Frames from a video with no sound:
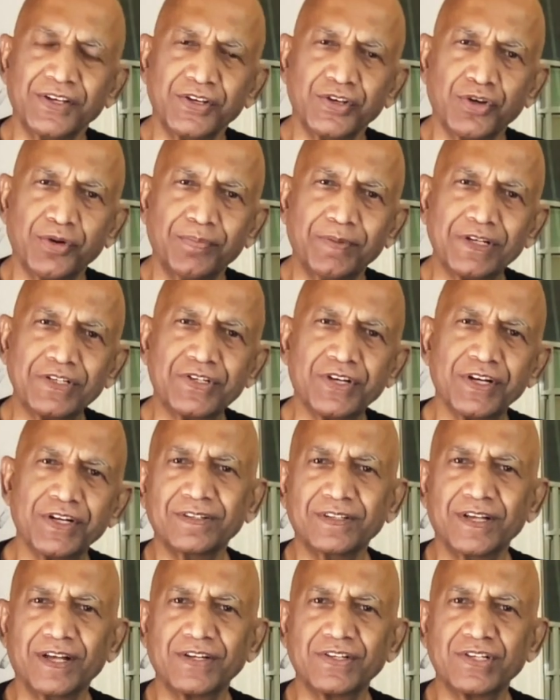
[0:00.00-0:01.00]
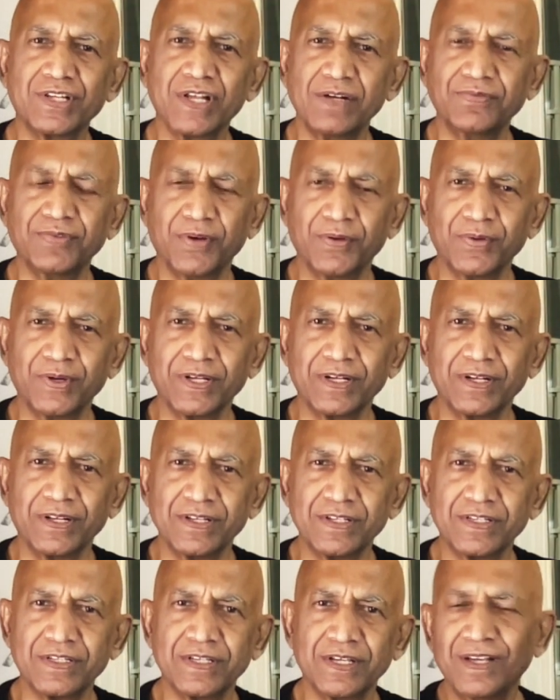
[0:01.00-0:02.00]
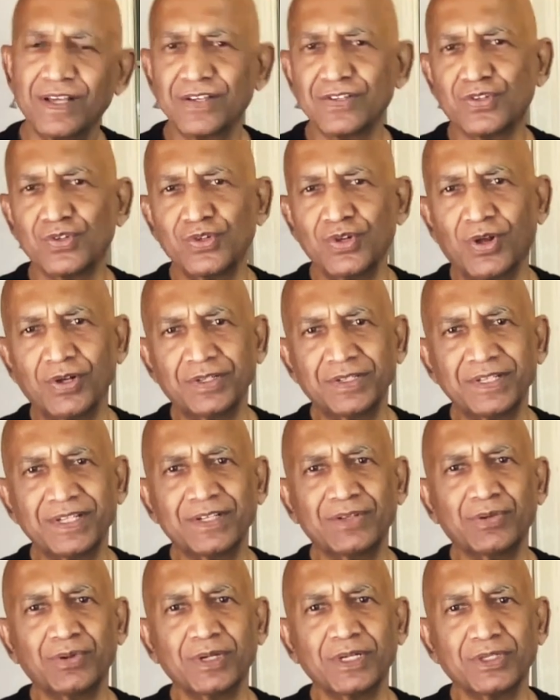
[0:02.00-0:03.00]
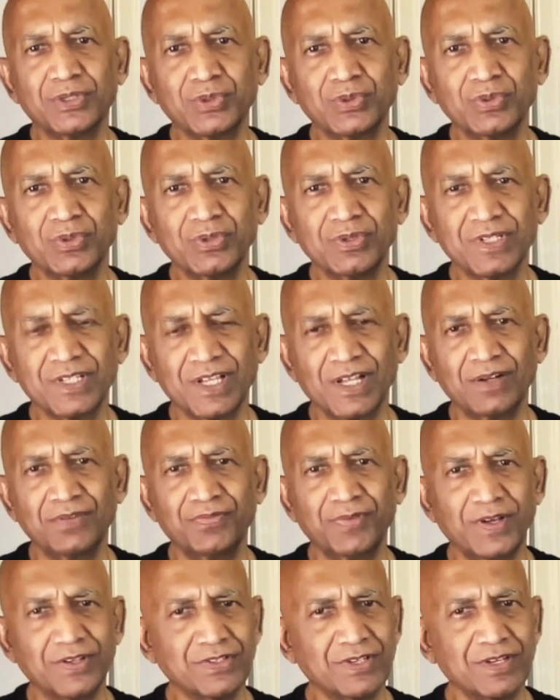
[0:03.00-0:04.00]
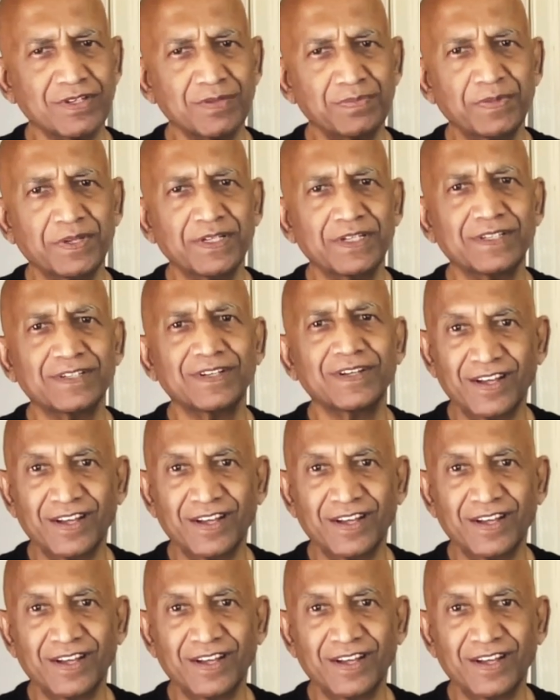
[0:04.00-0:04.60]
you have mentioned that self-awareness is not equal to self-assessment.